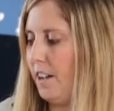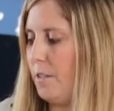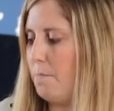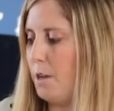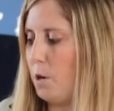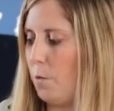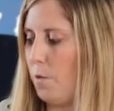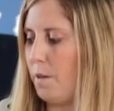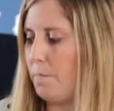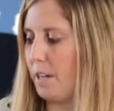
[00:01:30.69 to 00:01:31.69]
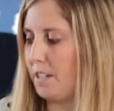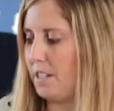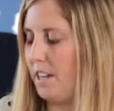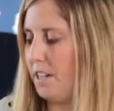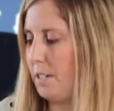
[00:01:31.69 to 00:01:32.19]
In the middle, their
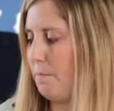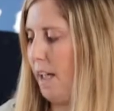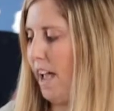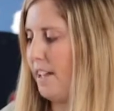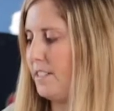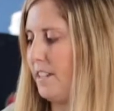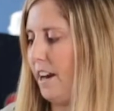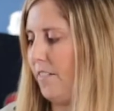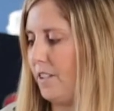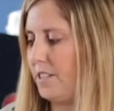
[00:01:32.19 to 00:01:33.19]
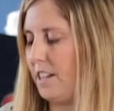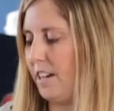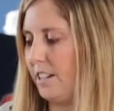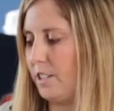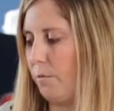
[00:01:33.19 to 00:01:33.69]
biggest need is maths, and at this
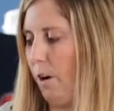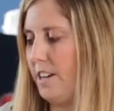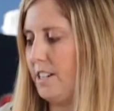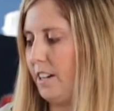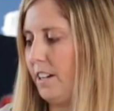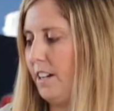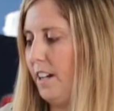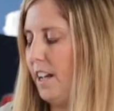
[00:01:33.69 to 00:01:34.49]
end it's writing.